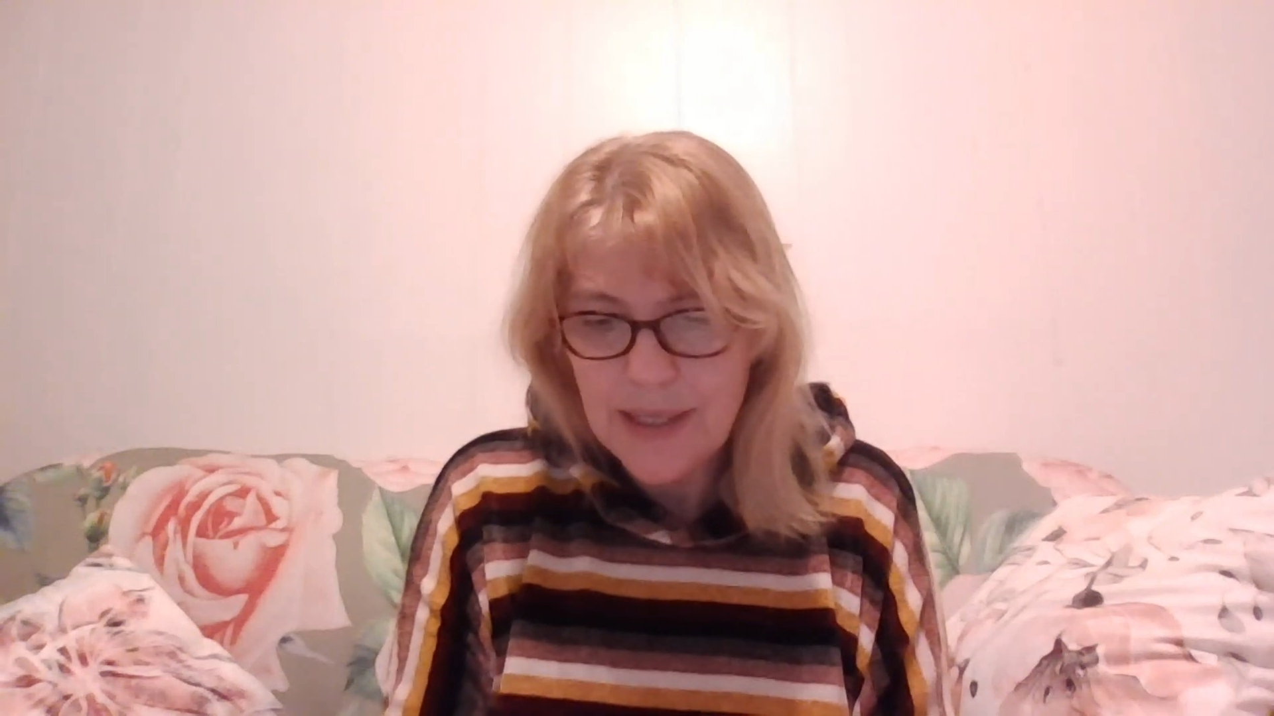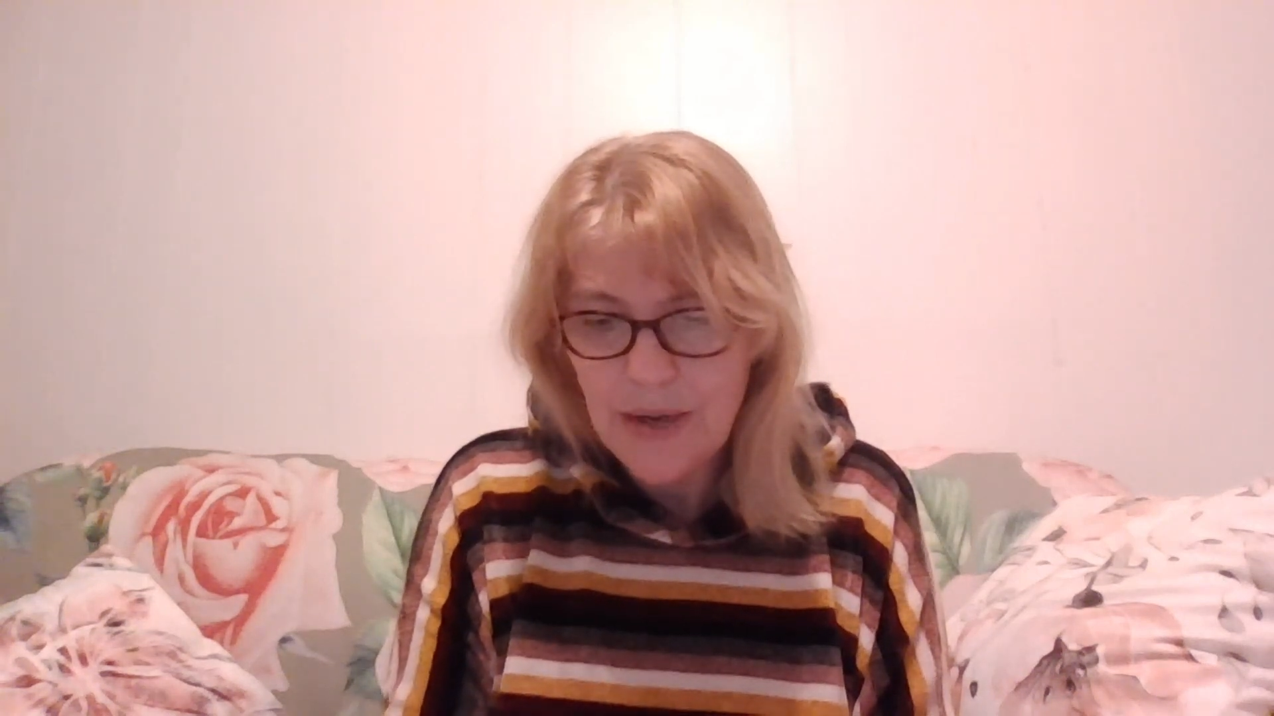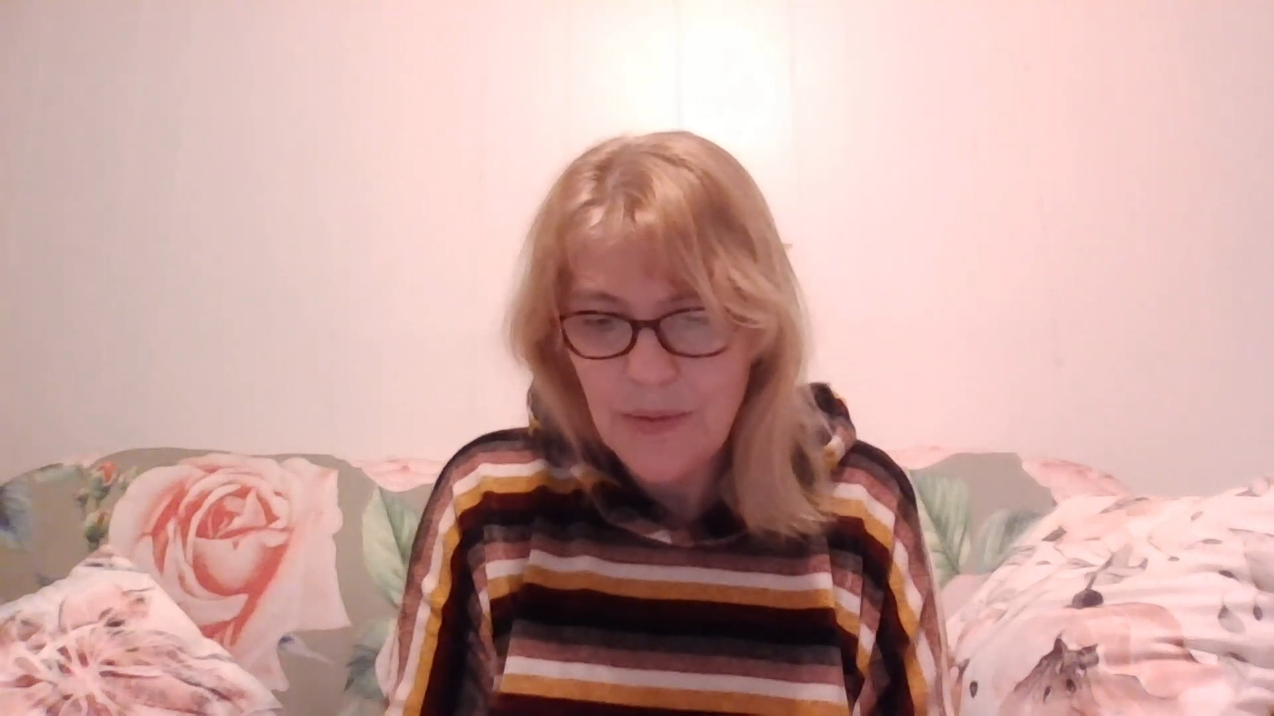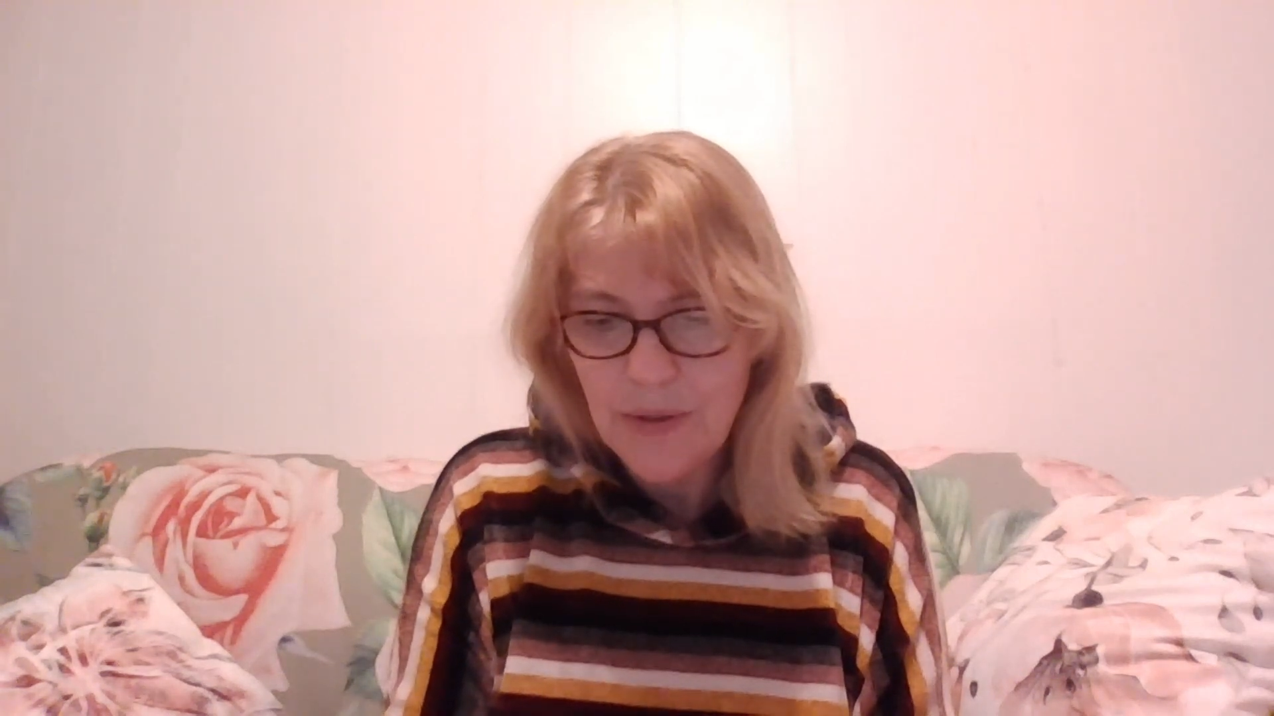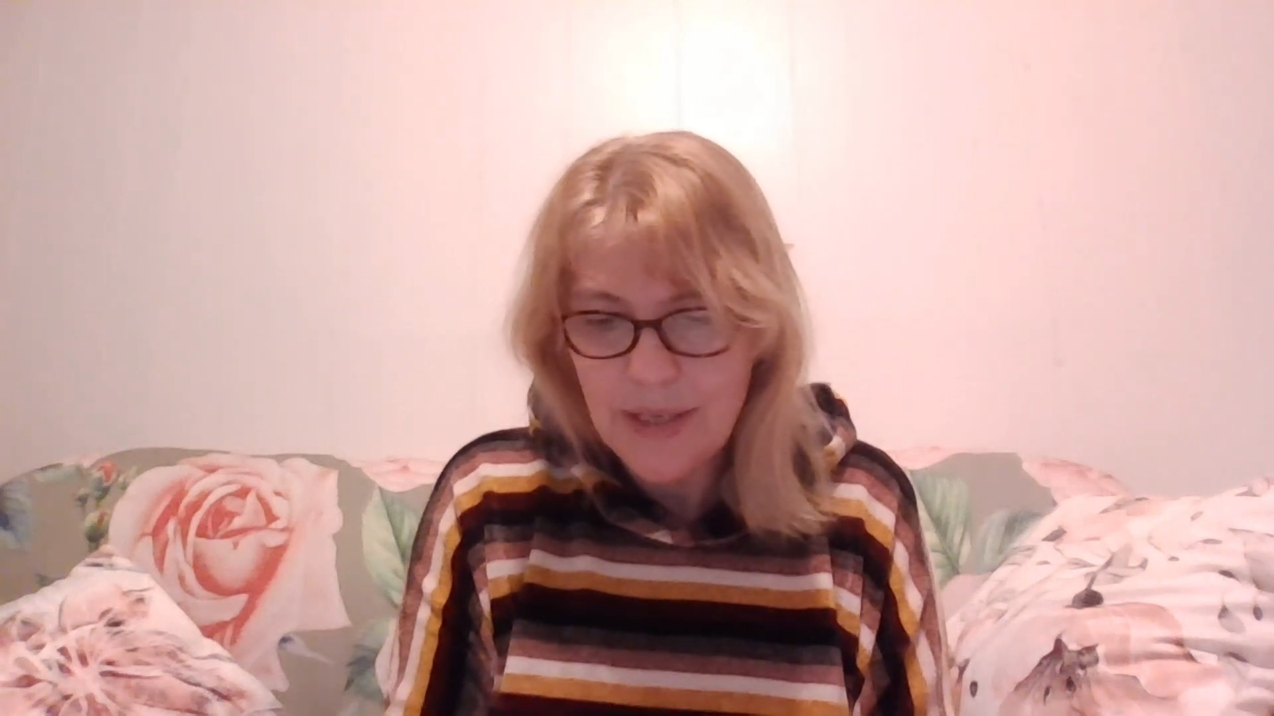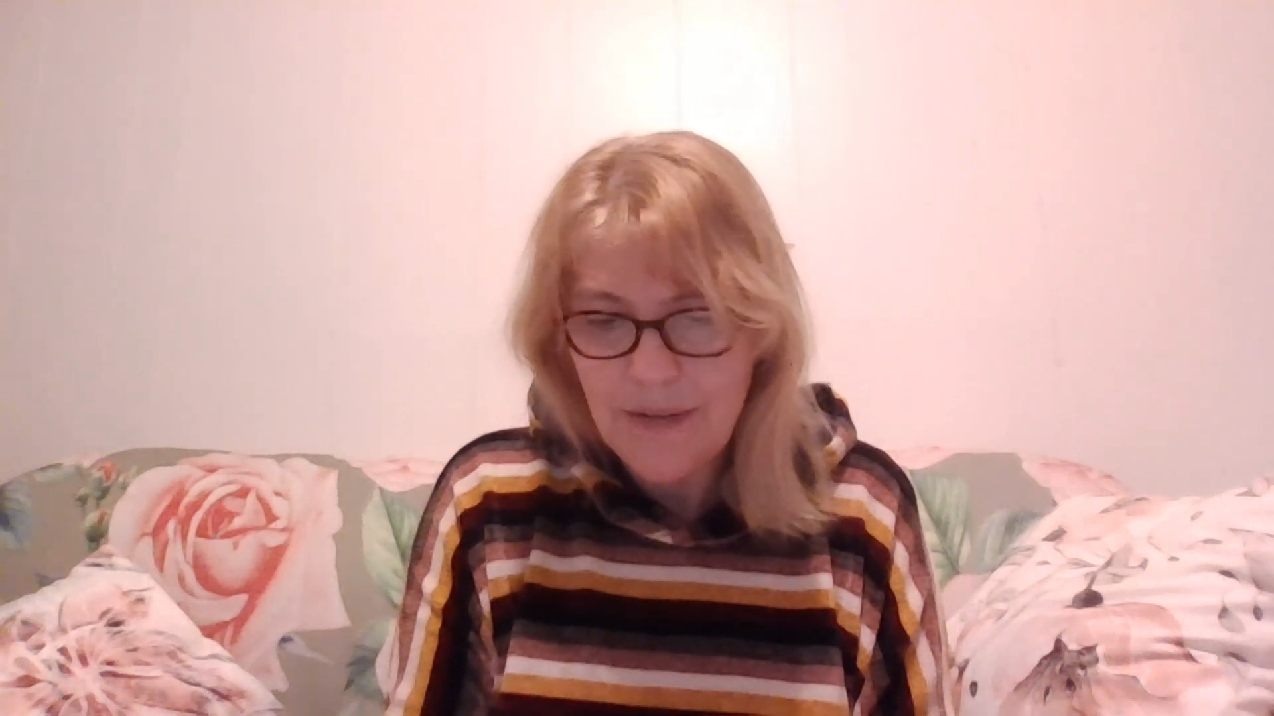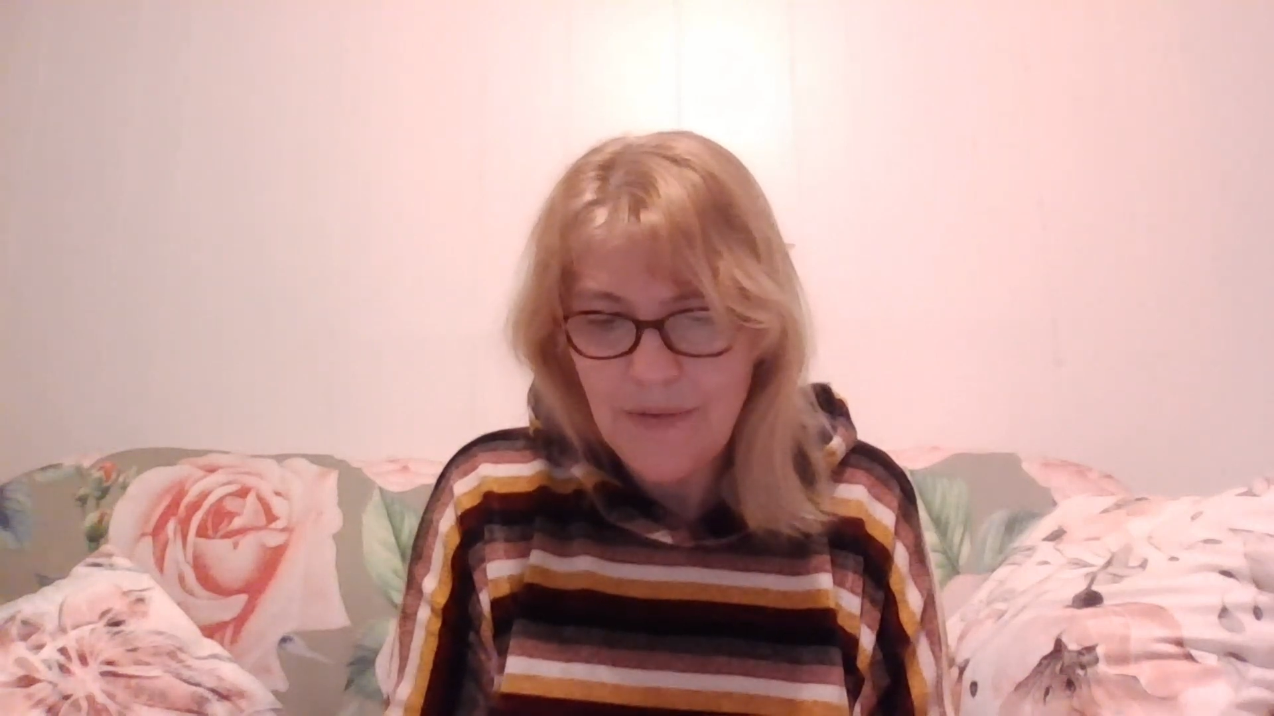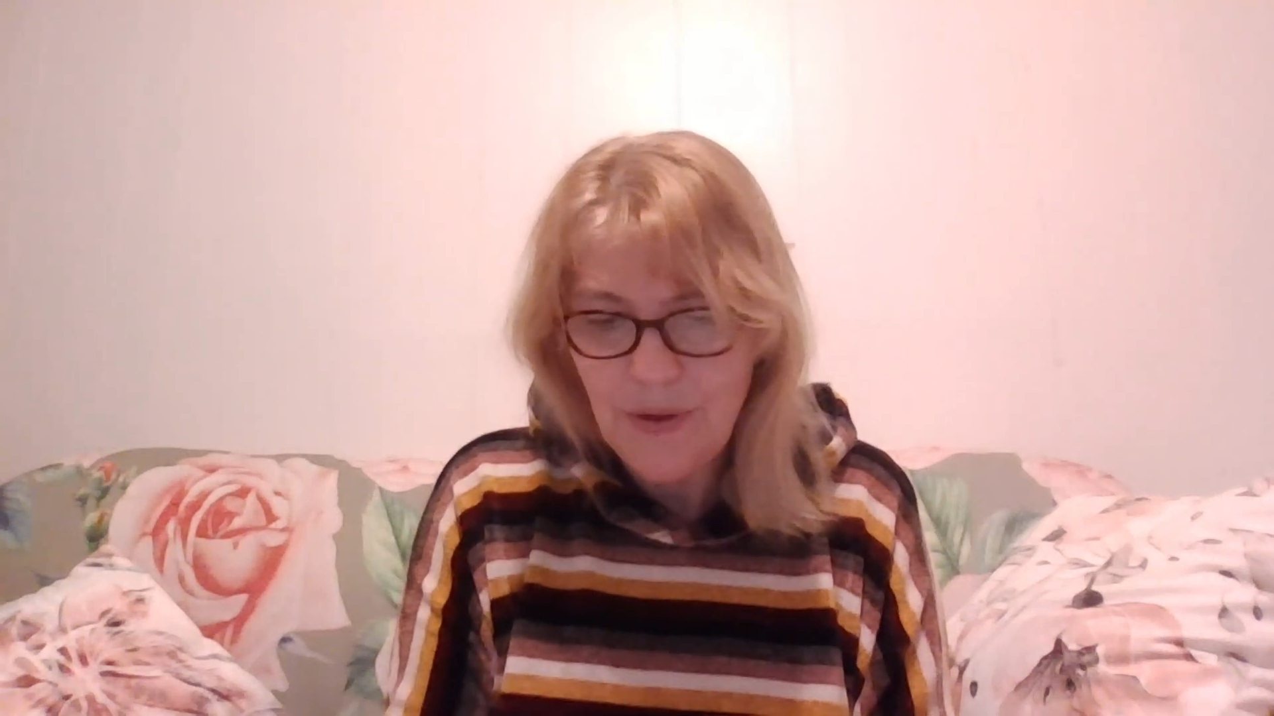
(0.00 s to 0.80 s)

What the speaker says: they will give